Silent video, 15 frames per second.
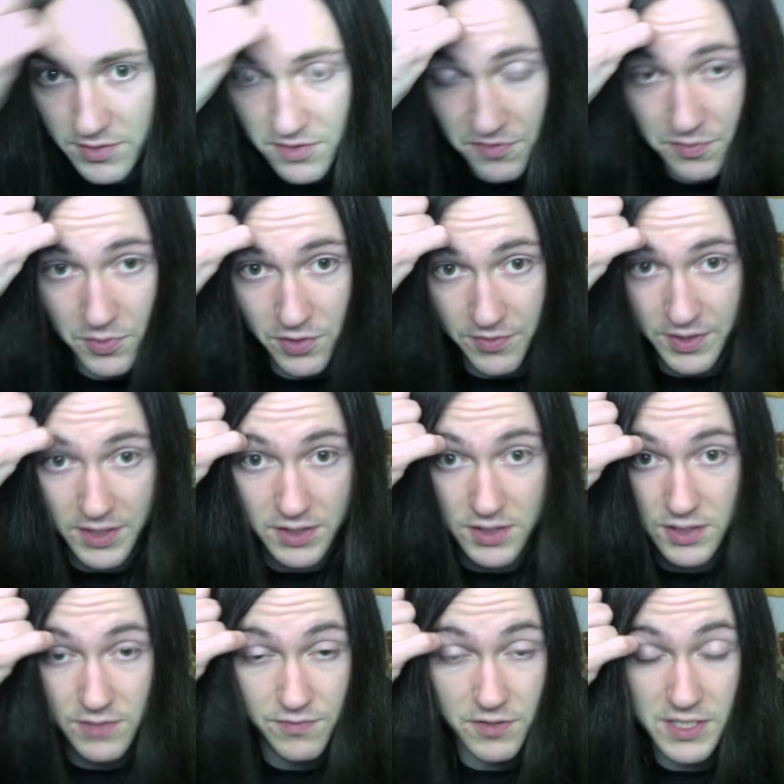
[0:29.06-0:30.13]
of
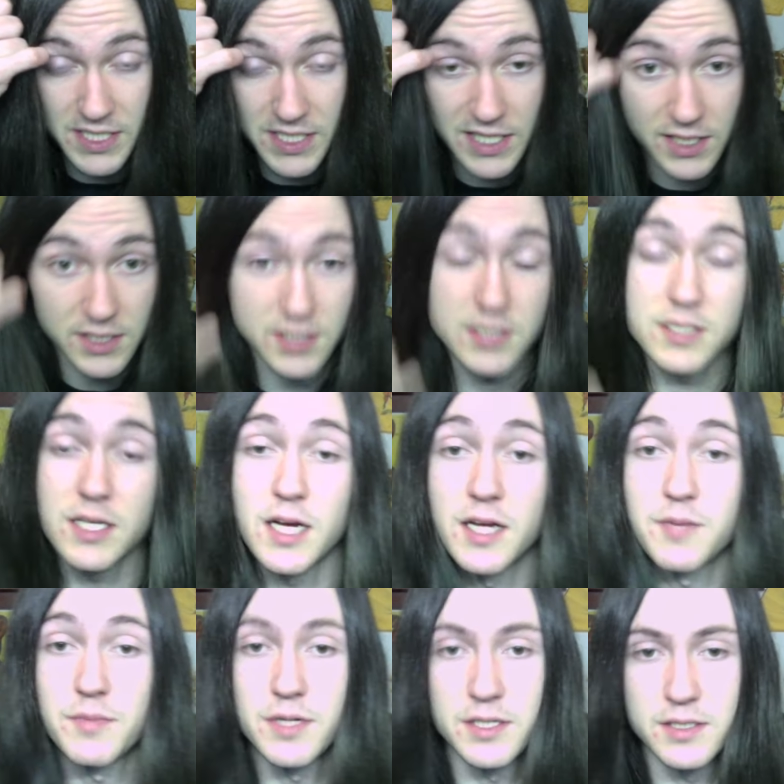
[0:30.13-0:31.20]
movies for a second
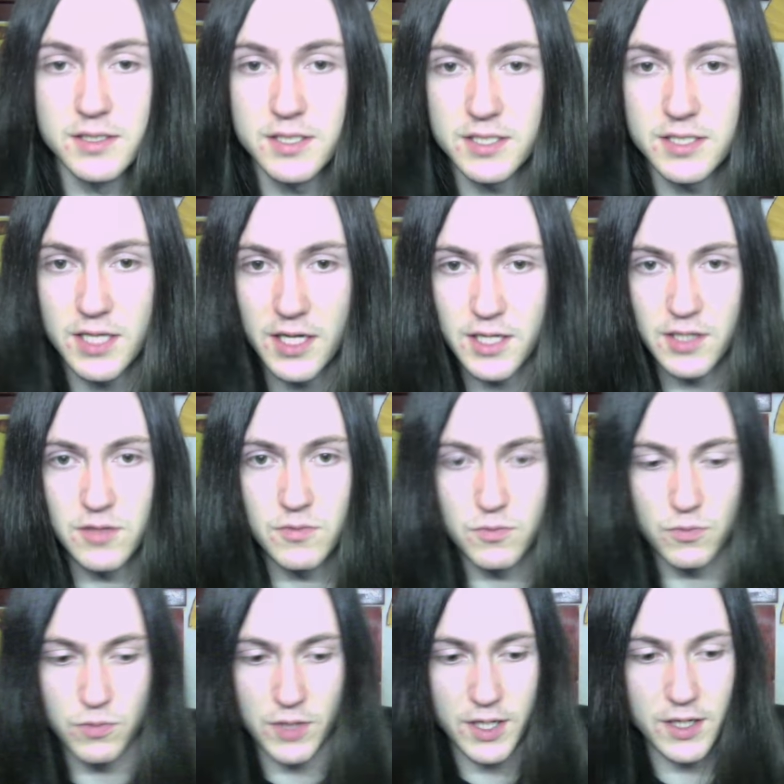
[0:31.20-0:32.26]
time and deciding
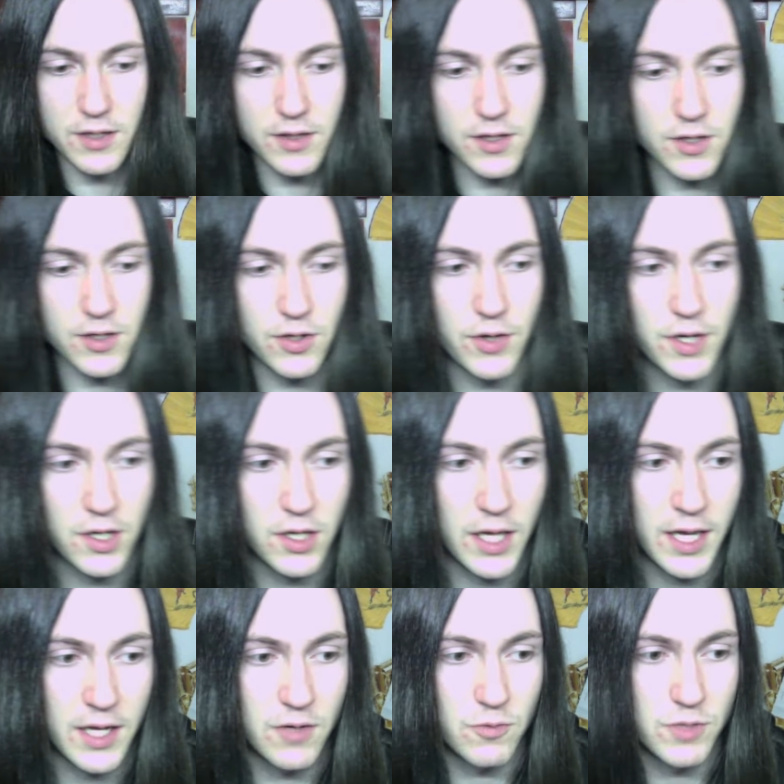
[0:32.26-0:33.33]
where they're going
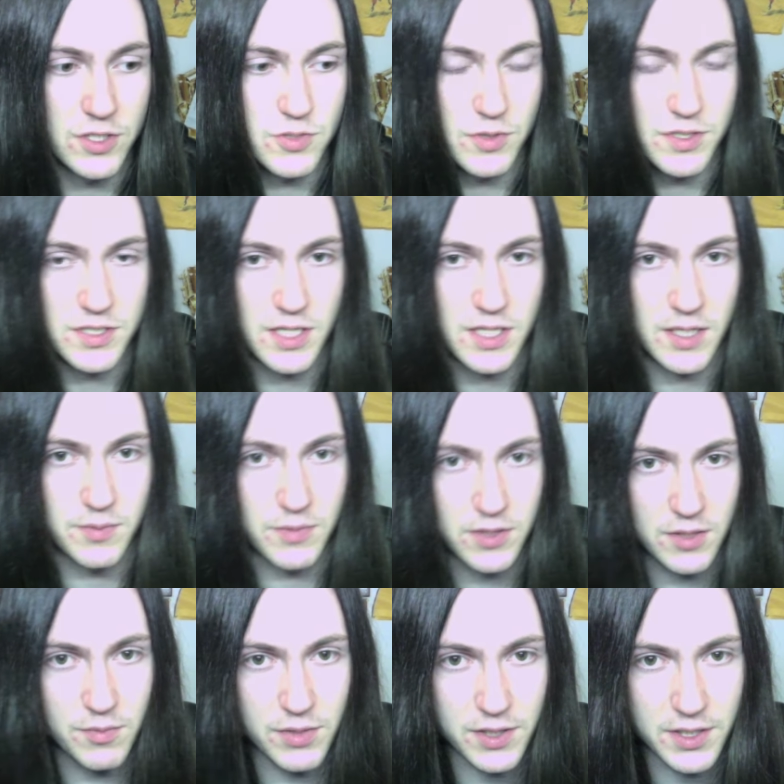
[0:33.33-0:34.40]
and which ones I'm
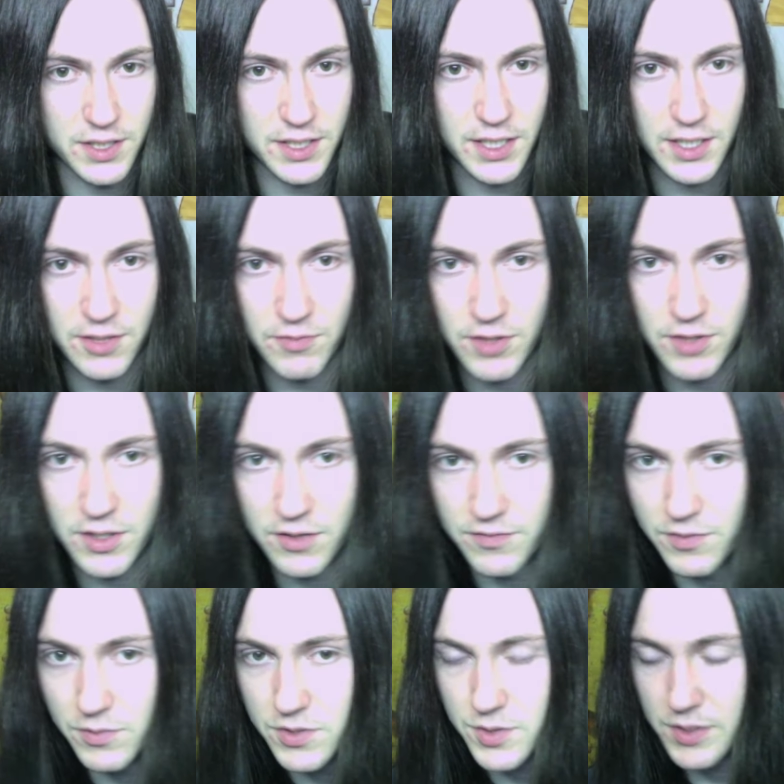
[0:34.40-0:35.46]
completely getting rid of
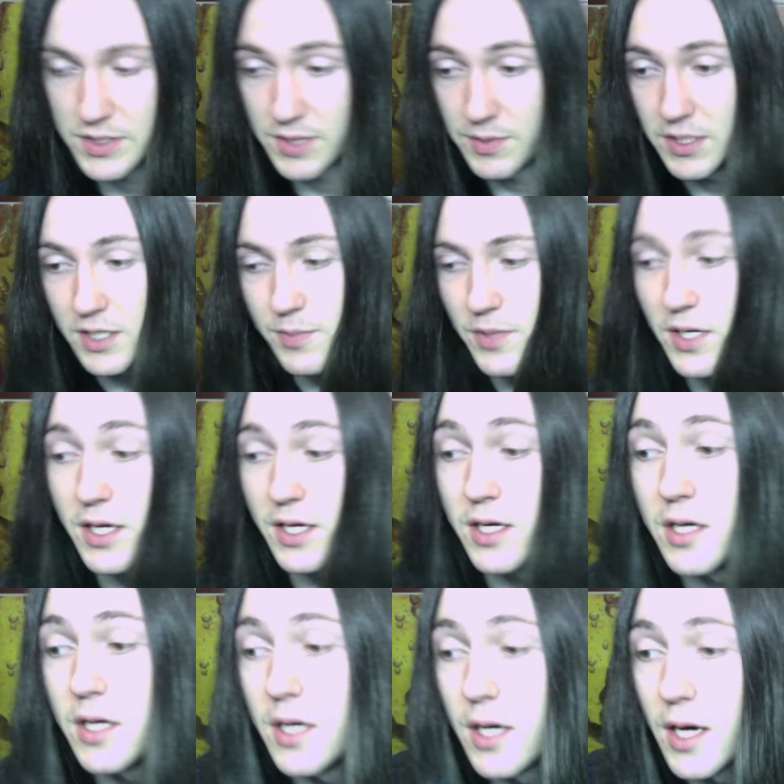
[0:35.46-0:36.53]
and which ones I'm keeping.
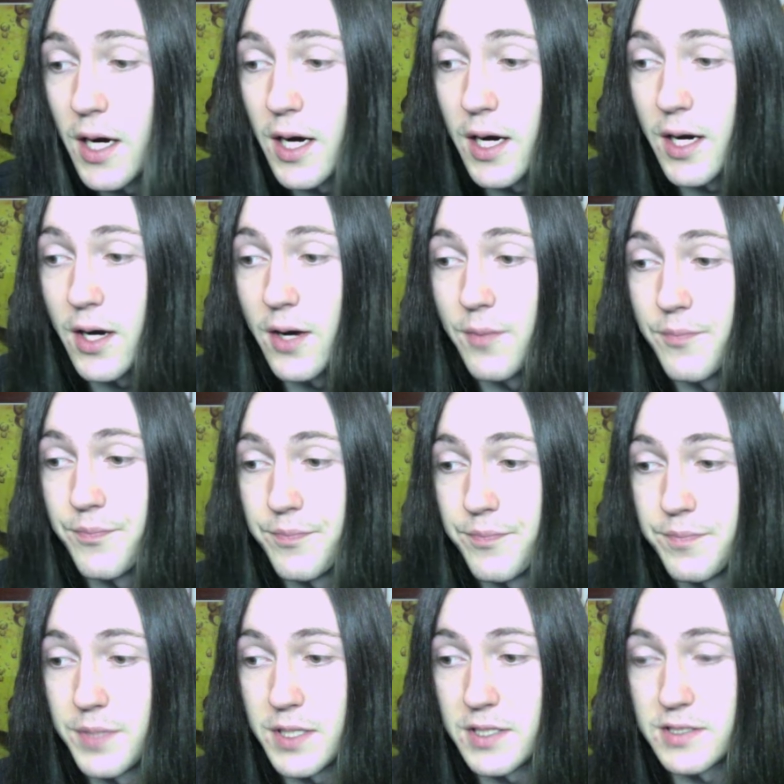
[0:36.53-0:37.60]
Um,
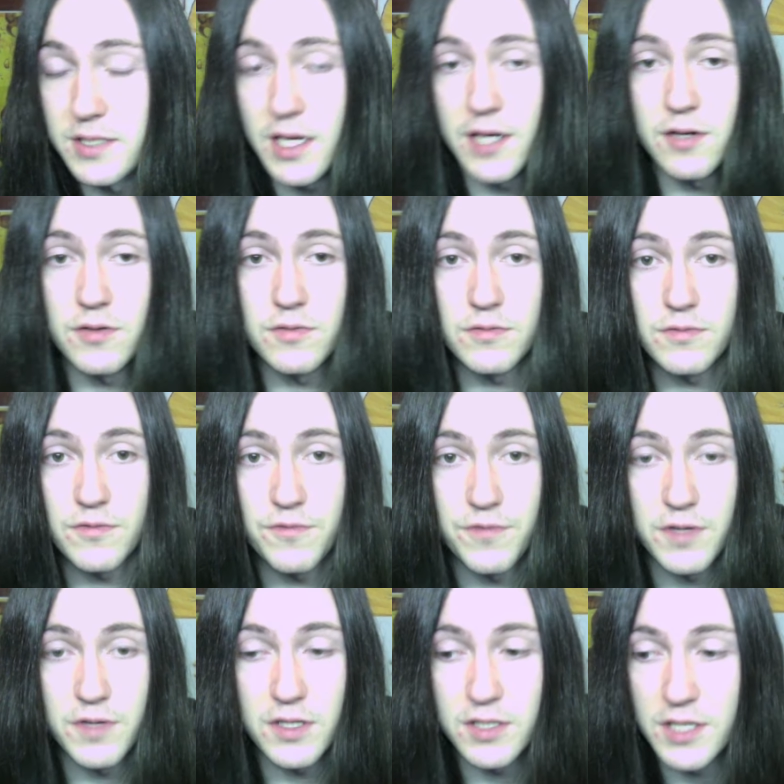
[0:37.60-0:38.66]
because I don't
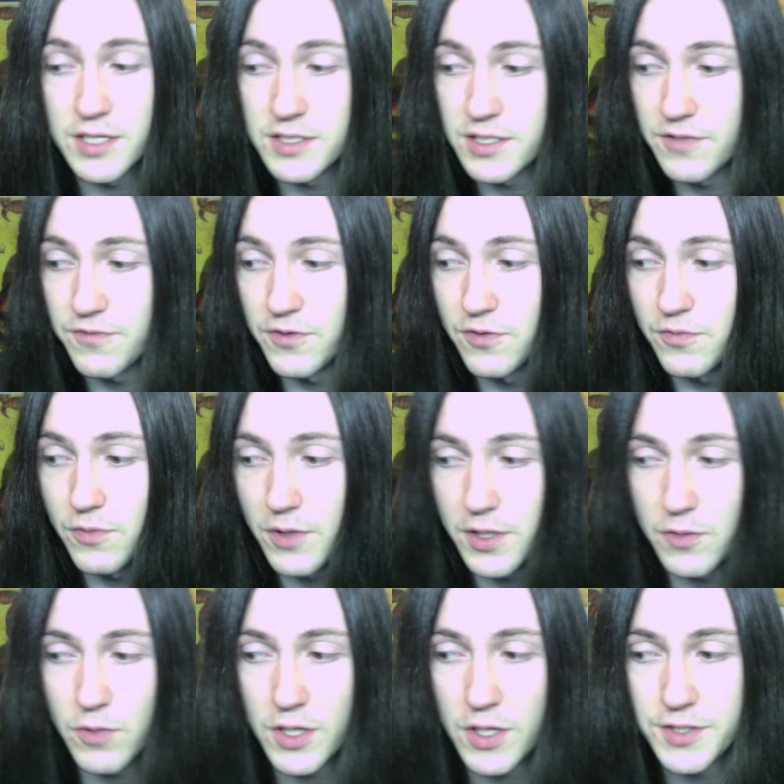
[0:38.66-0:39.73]
feel as if you've
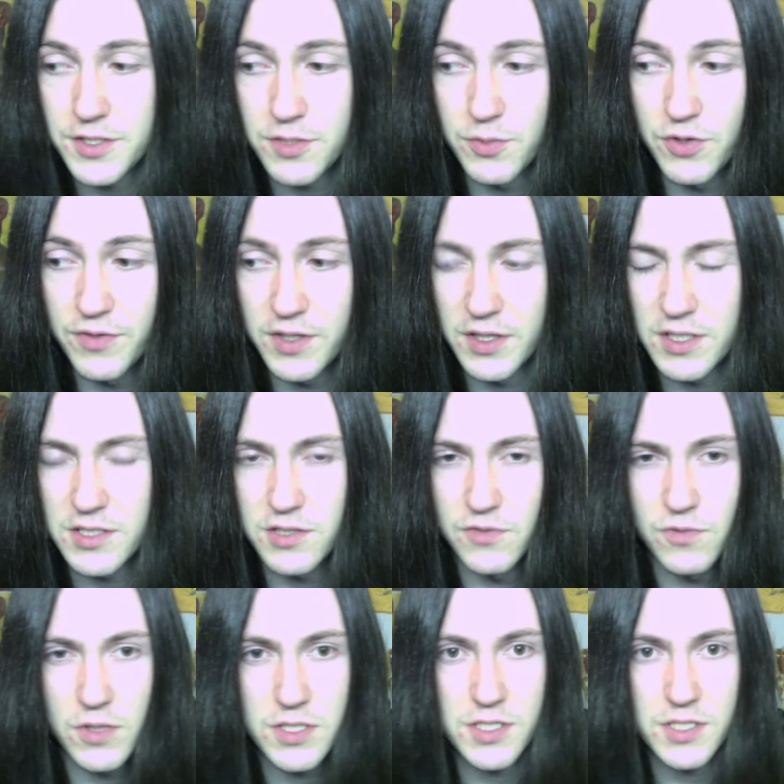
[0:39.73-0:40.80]
really watched a movie unless you've
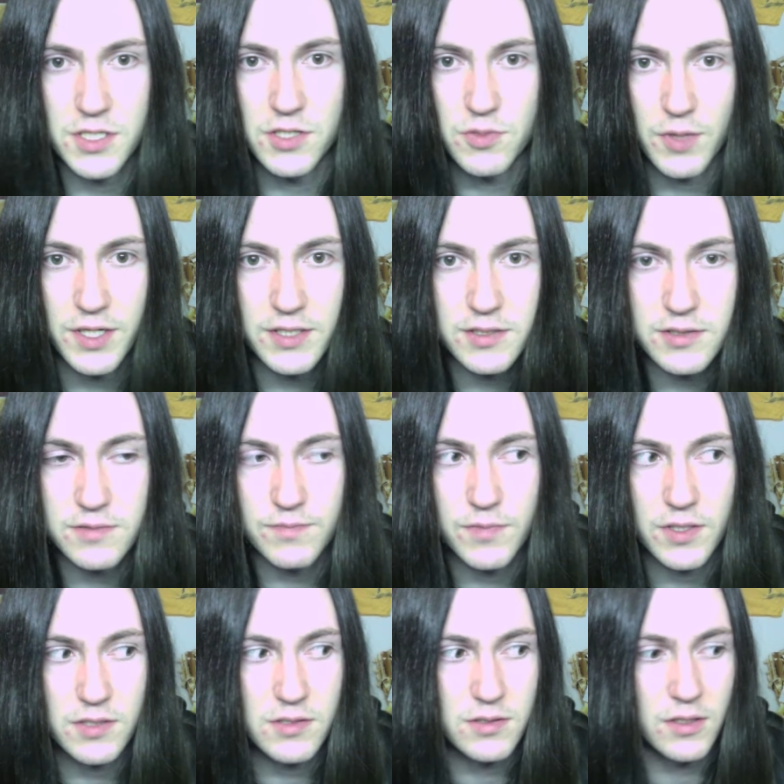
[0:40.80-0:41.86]
watched it twice.
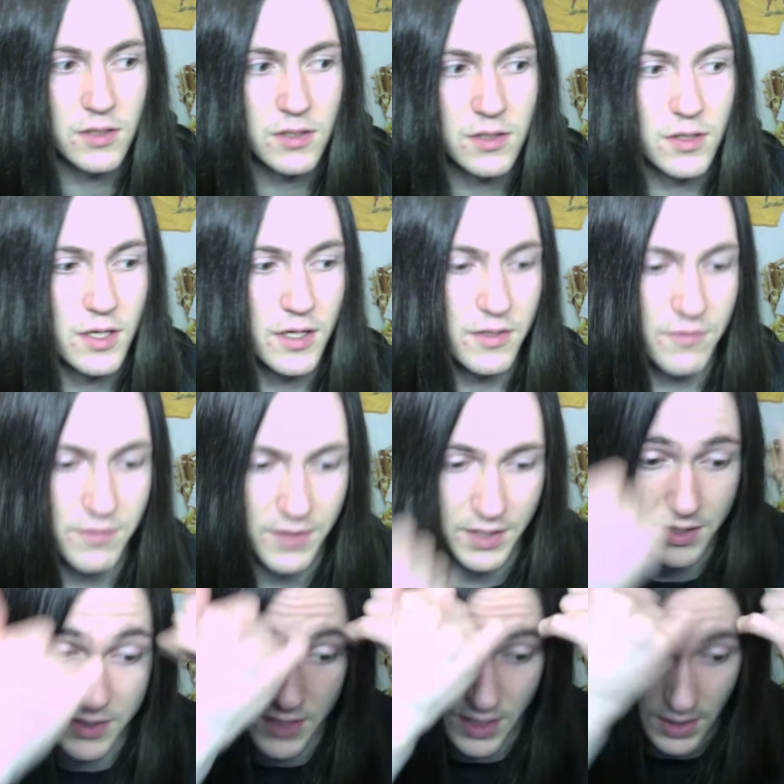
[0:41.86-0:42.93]
There's a lot of
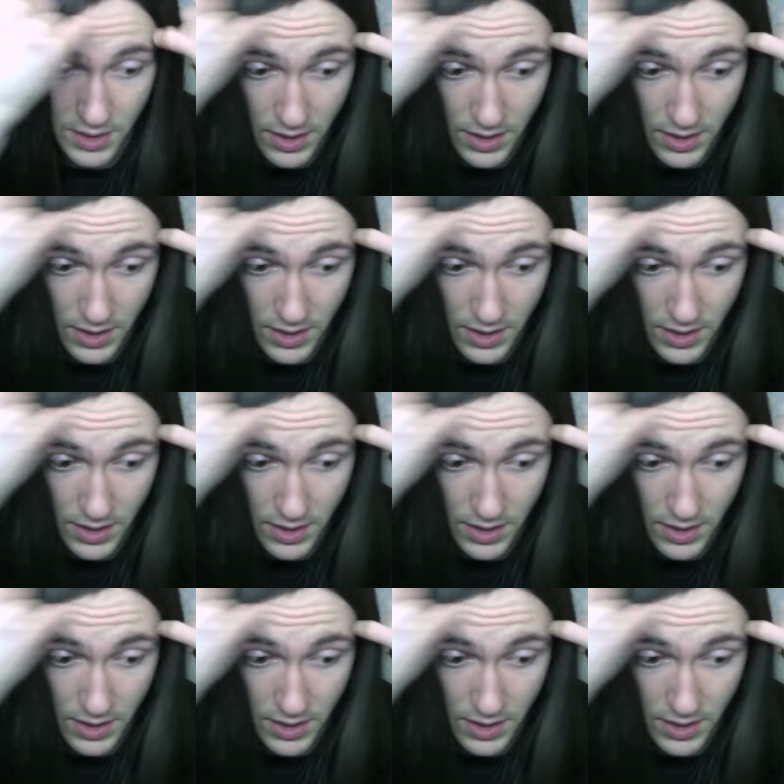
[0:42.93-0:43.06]
things that